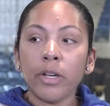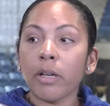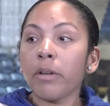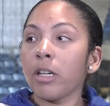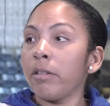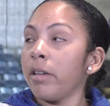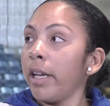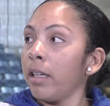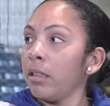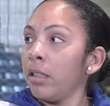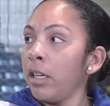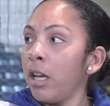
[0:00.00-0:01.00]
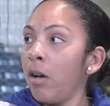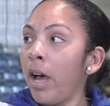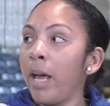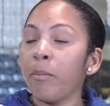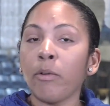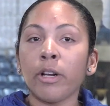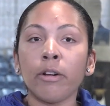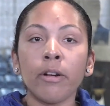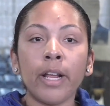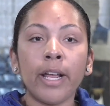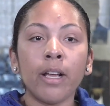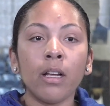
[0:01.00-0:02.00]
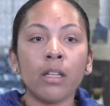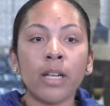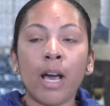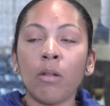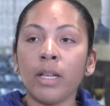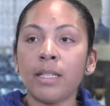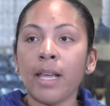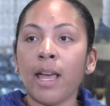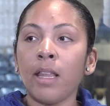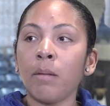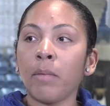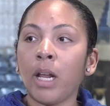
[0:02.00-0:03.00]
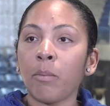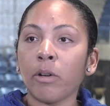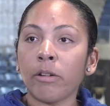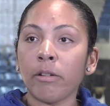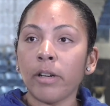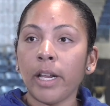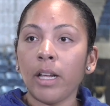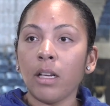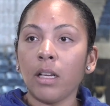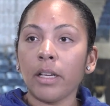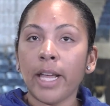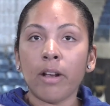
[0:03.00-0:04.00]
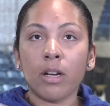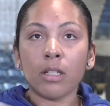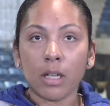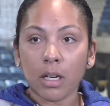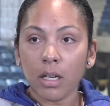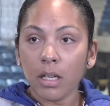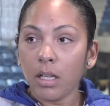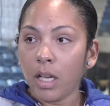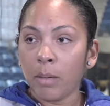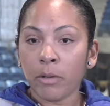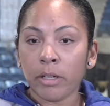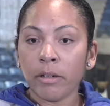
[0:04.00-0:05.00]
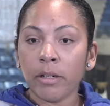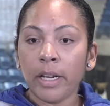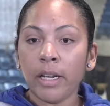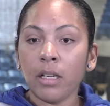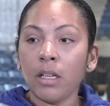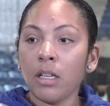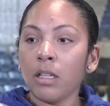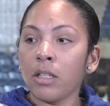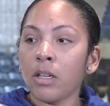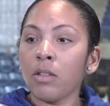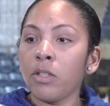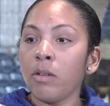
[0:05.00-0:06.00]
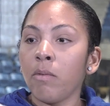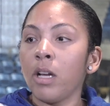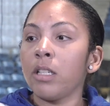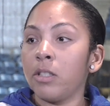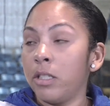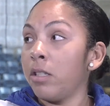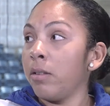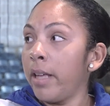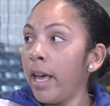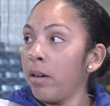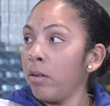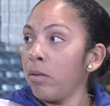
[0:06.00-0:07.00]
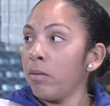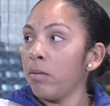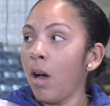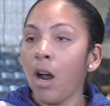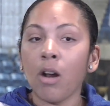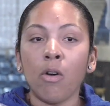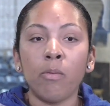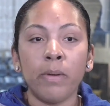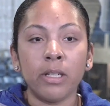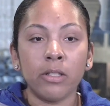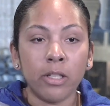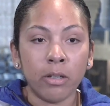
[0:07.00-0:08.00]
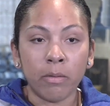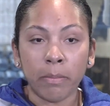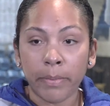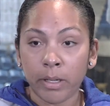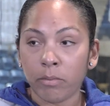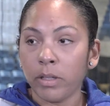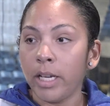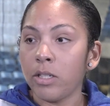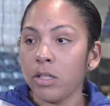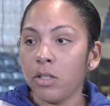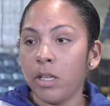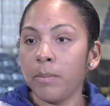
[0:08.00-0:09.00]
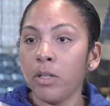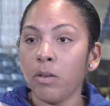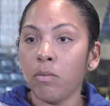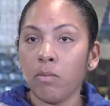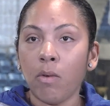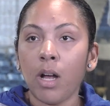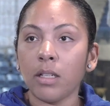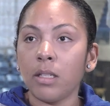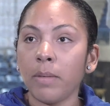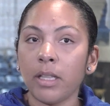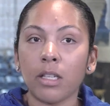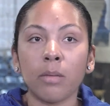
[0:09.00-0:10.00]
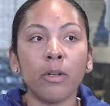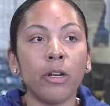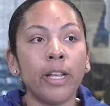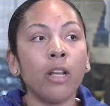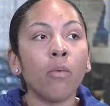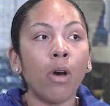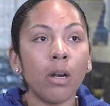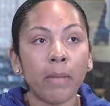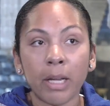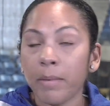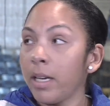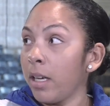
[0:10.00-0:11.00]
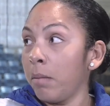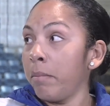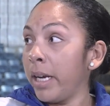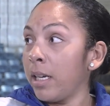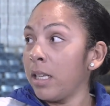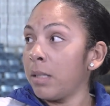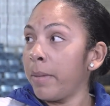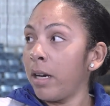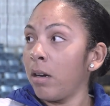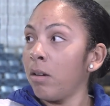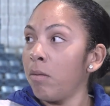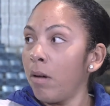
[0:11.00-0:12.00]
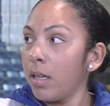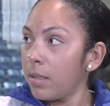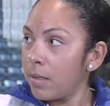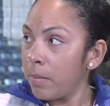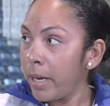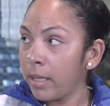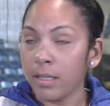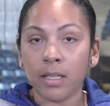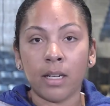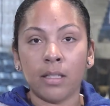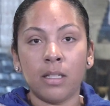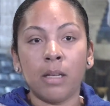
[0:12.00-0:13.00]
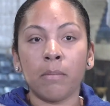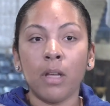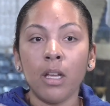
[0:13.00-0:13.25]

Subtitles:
you're recruiting. I'm recruiting not only talent, but I'm recruiting character. I'm recruiting girls who want to do that, who are open to build relationships, who want to be in the community, who want to make McNeese better, who want to make the tennis team,